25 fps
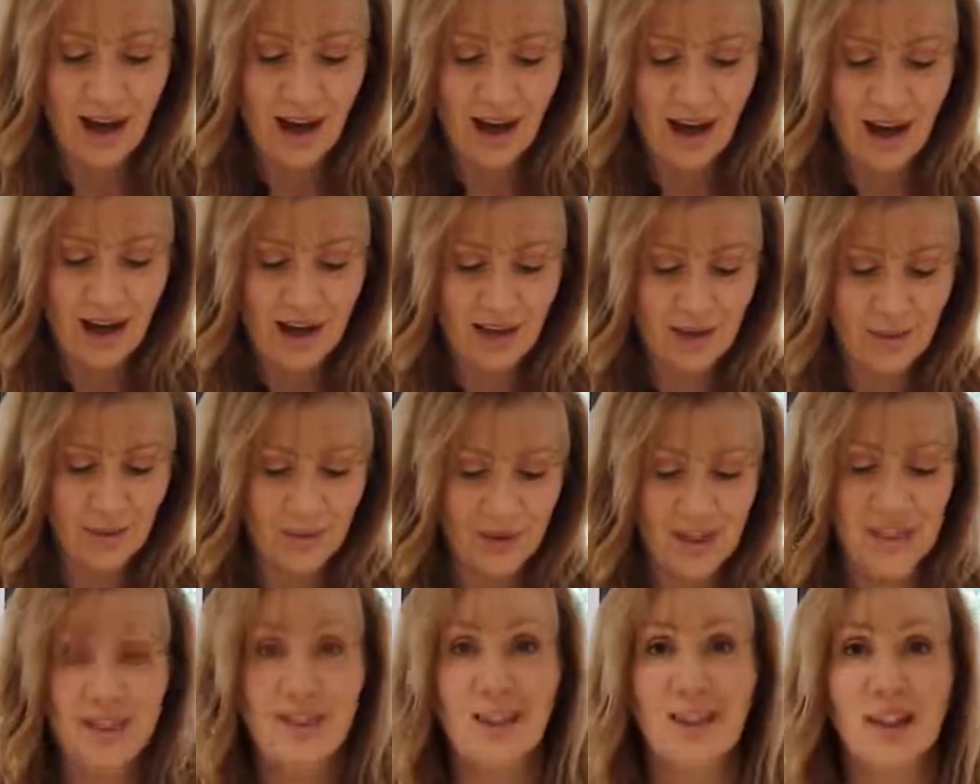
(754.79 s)

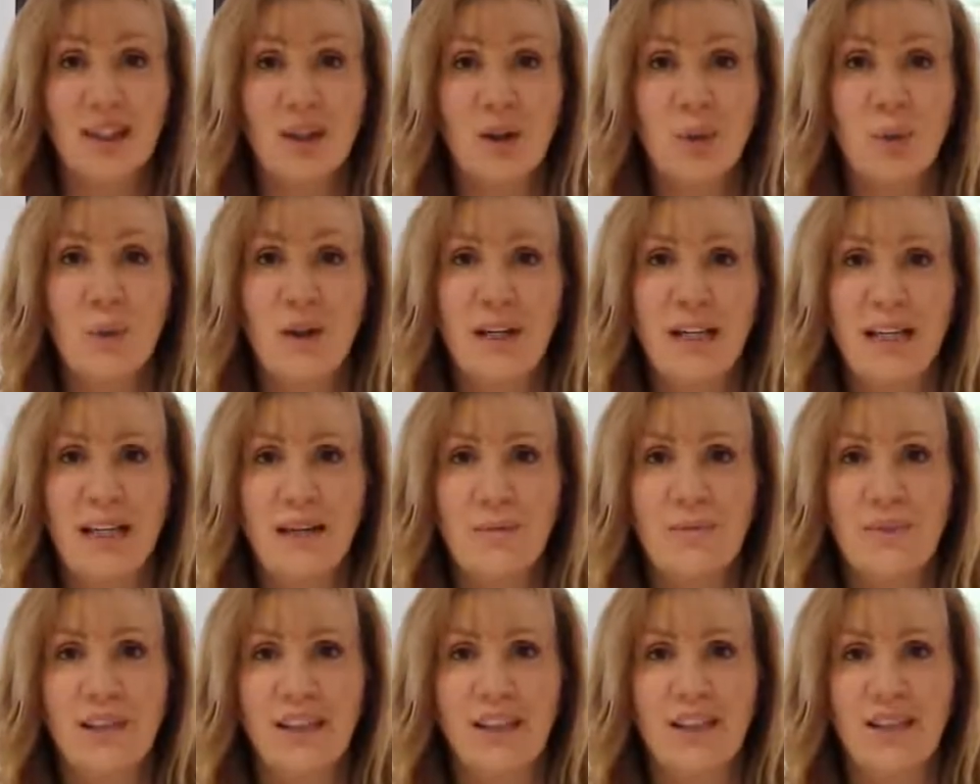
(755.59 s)
It's
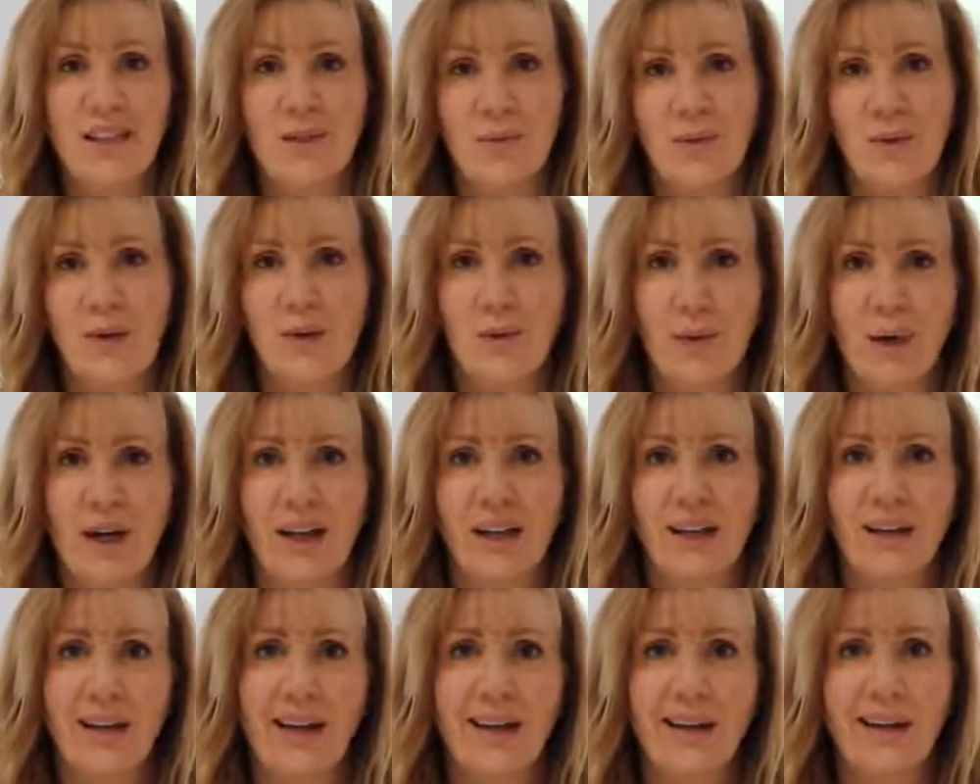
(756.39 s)
linguine because we
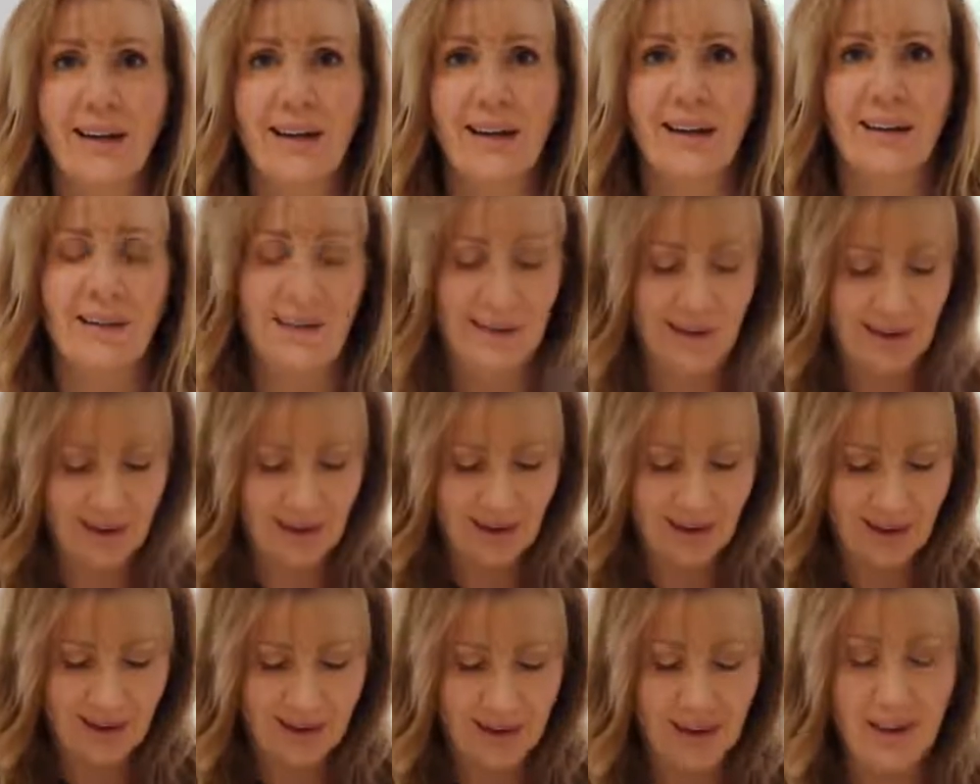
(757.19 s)
quite
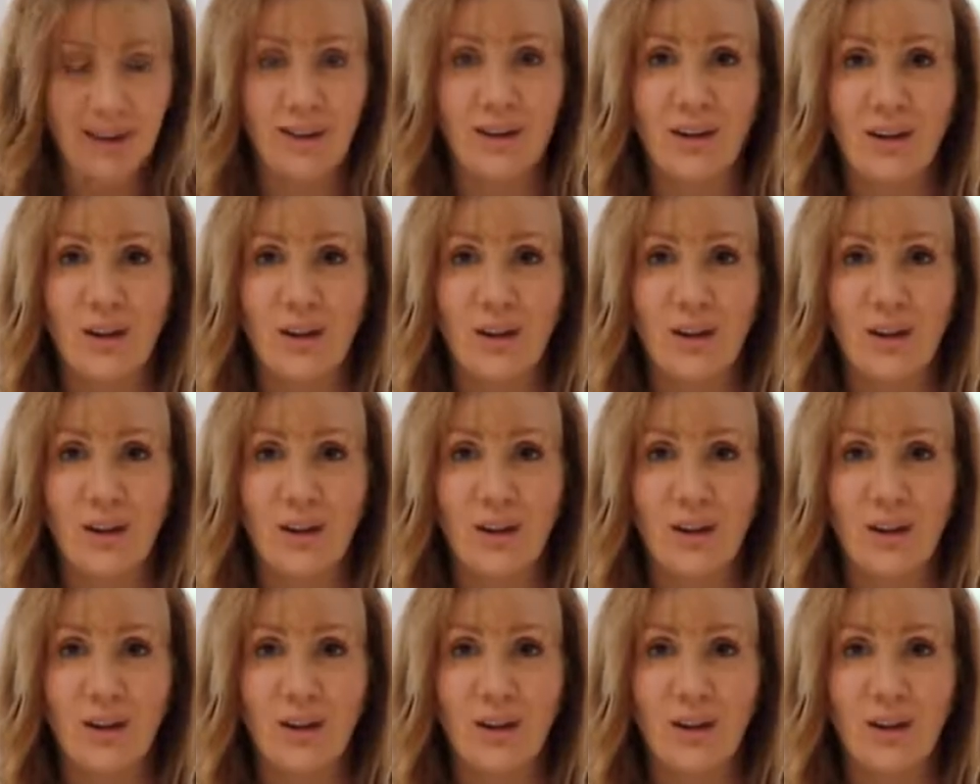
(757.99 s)
like